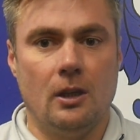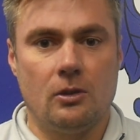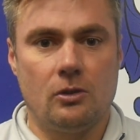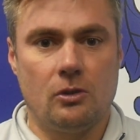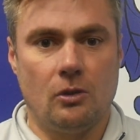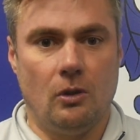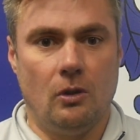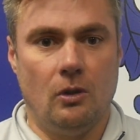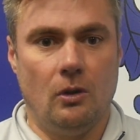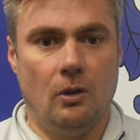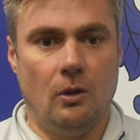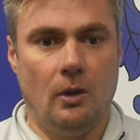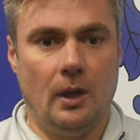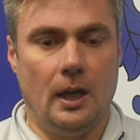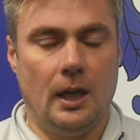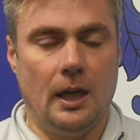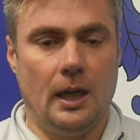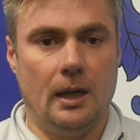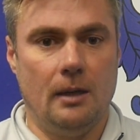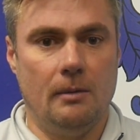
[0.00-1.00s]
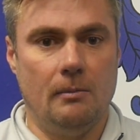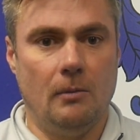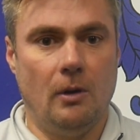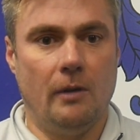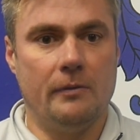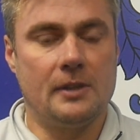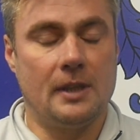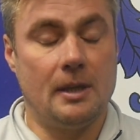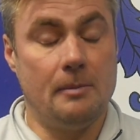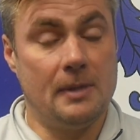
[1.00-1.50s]
So
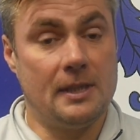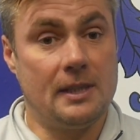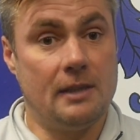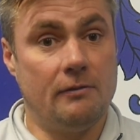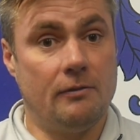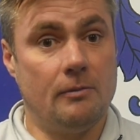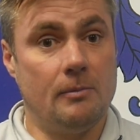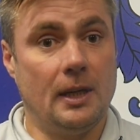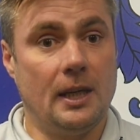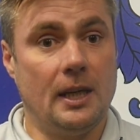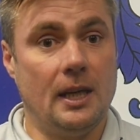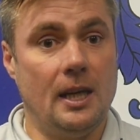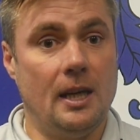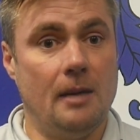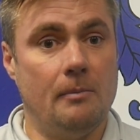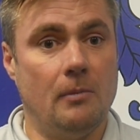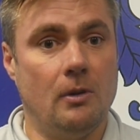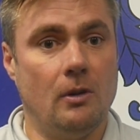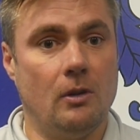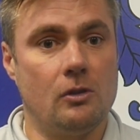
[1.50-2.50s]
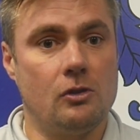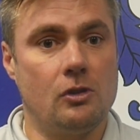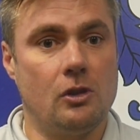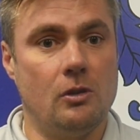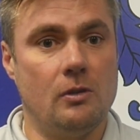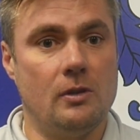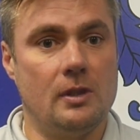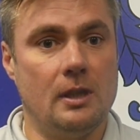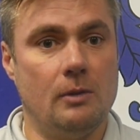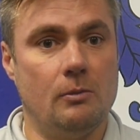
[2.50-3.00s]
obviously missing from the game on
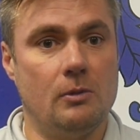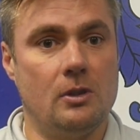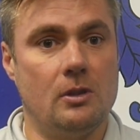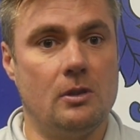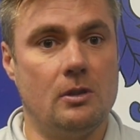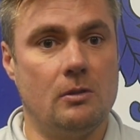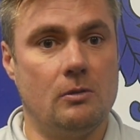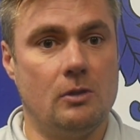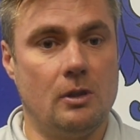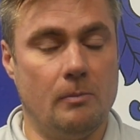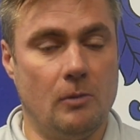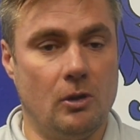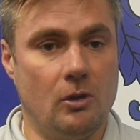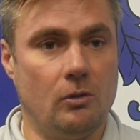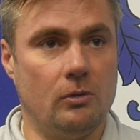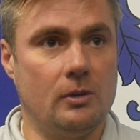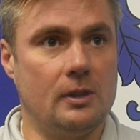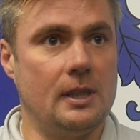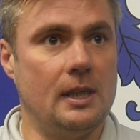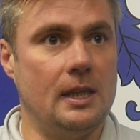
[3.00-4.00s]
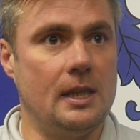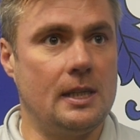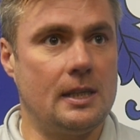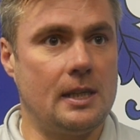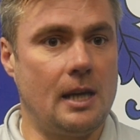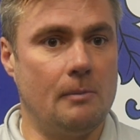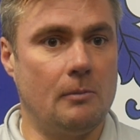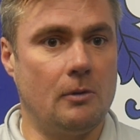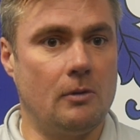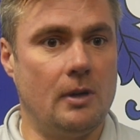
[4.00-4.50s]
Tuesday was Jim McNulty,
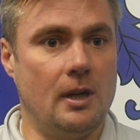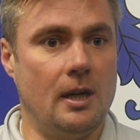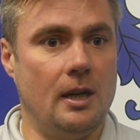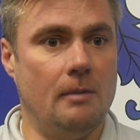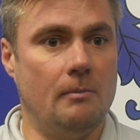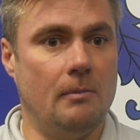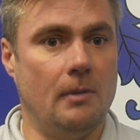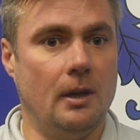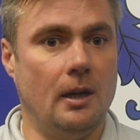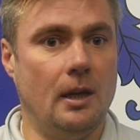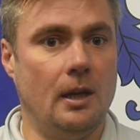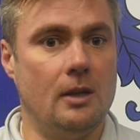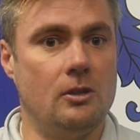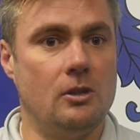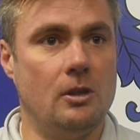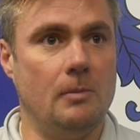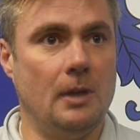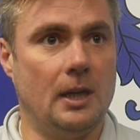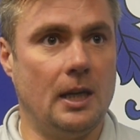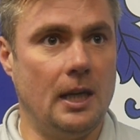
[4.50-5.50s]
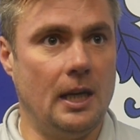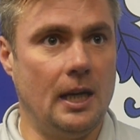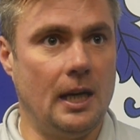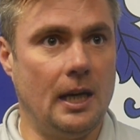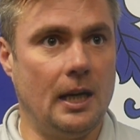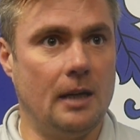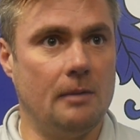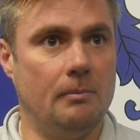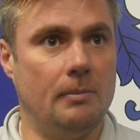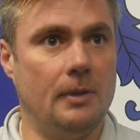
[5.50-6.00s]
Sam Graham, Jimmy
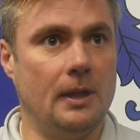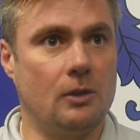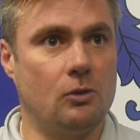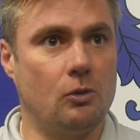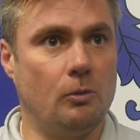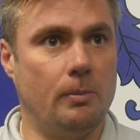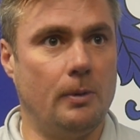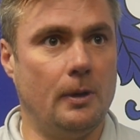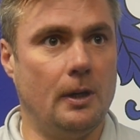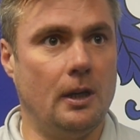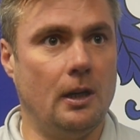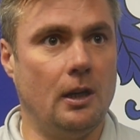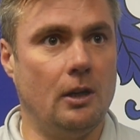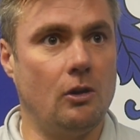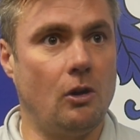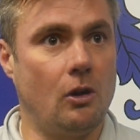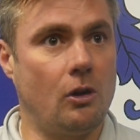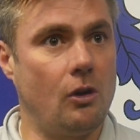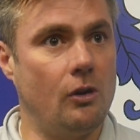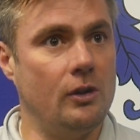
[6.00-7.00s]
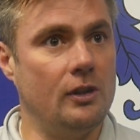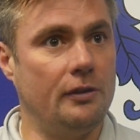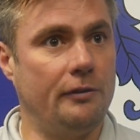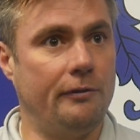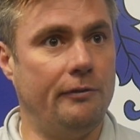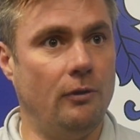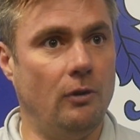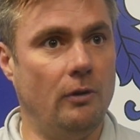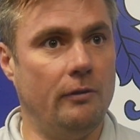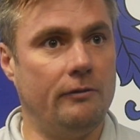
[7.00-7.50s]
Keahan picked up a knock on his
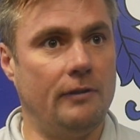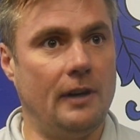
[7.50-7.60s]
foot.